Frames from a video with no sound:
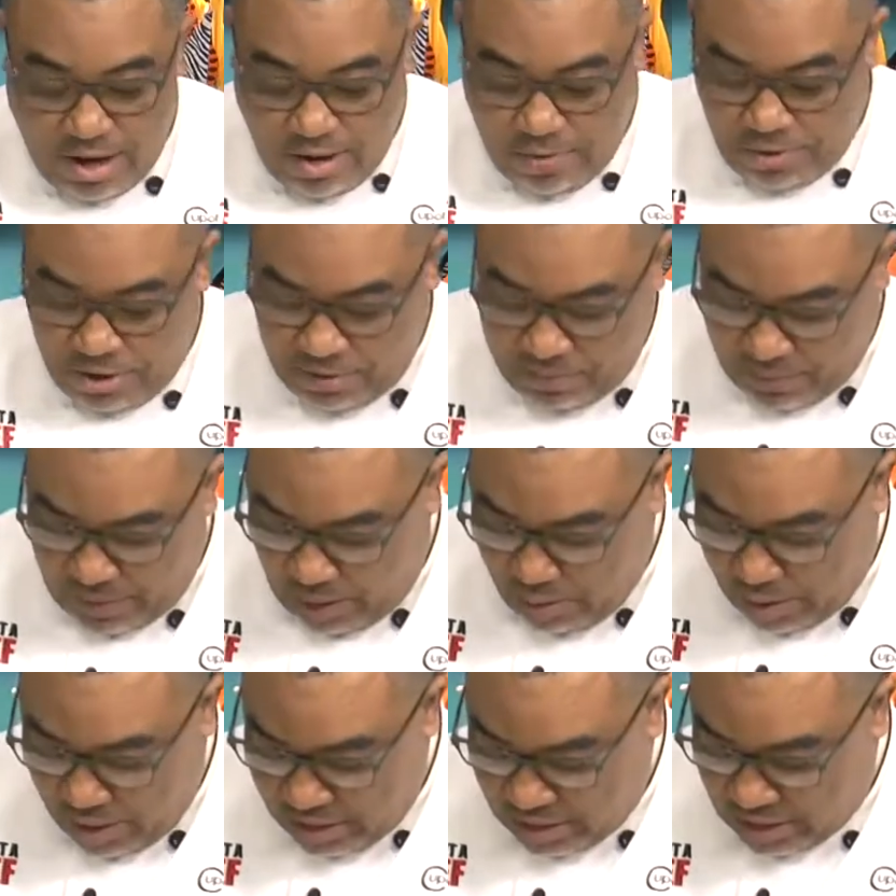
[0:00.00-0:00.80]
So friend,
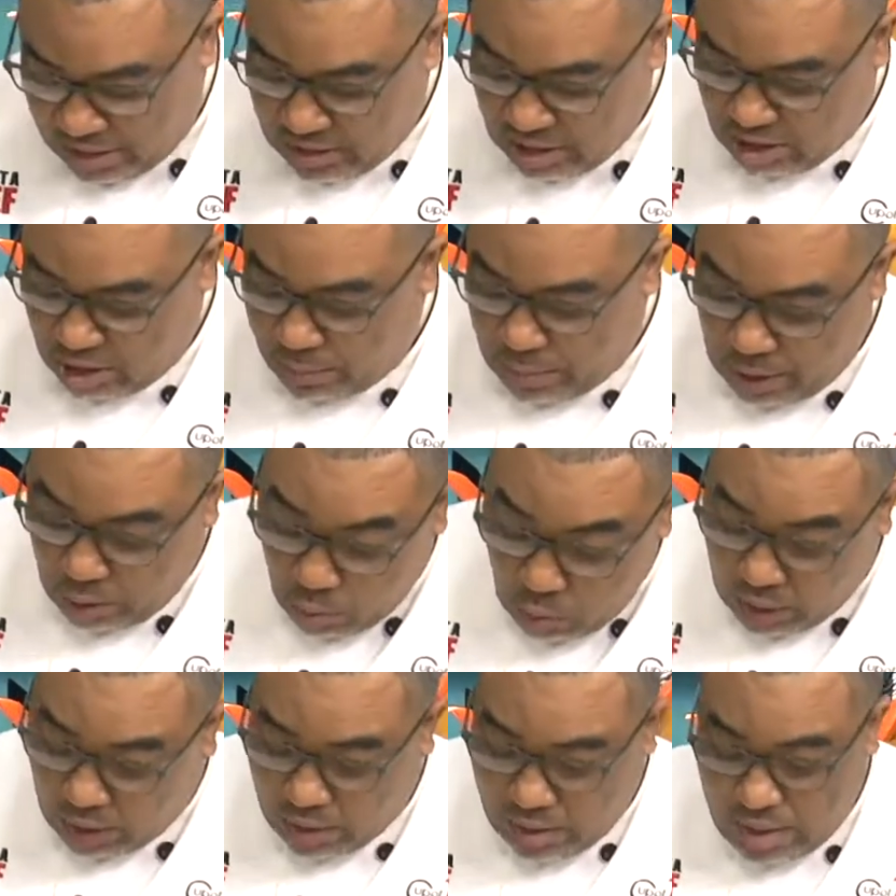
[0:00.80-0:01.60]
I want to just dish up a
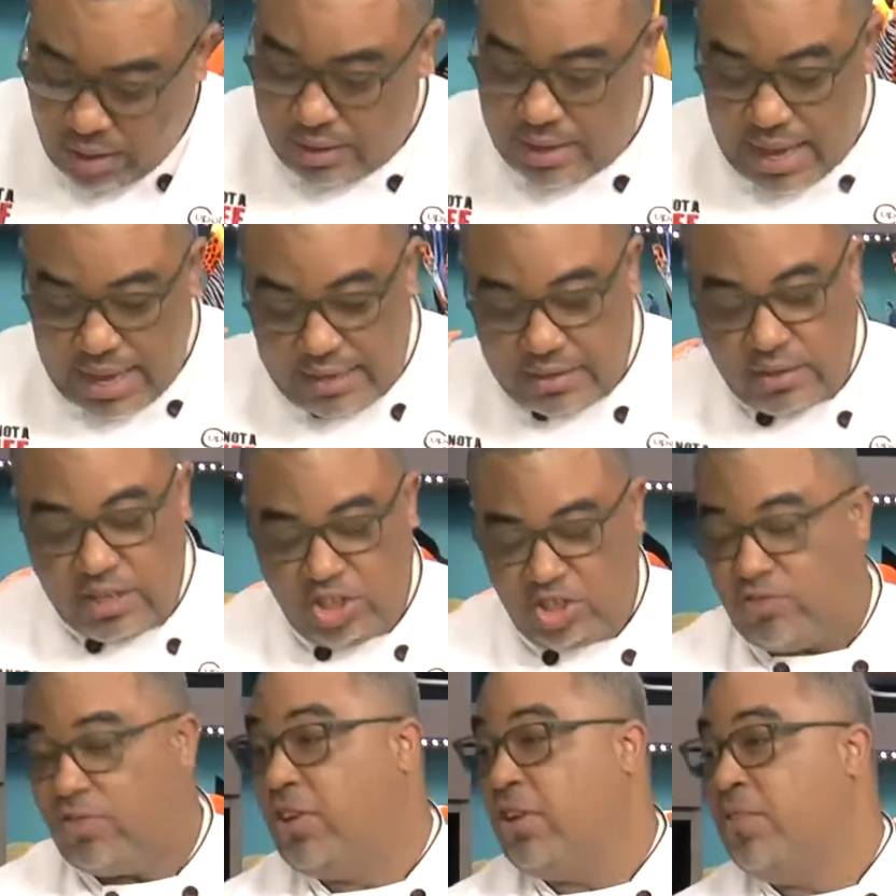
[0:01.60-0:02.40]
quick little nice
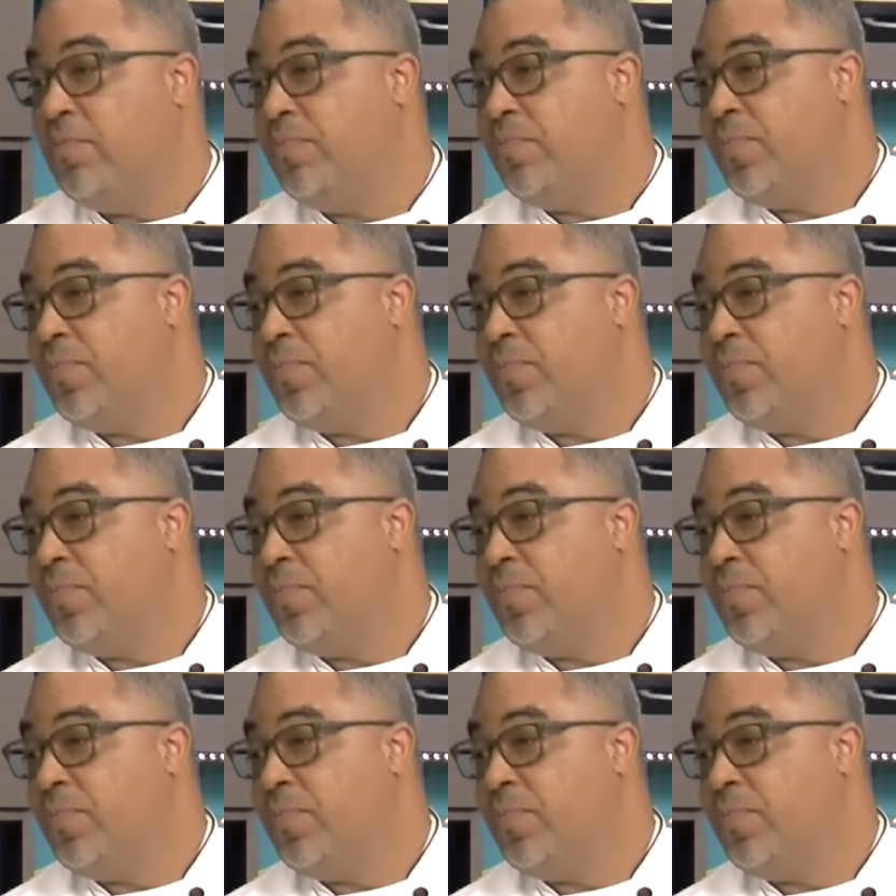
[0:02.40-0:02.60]
dish for you.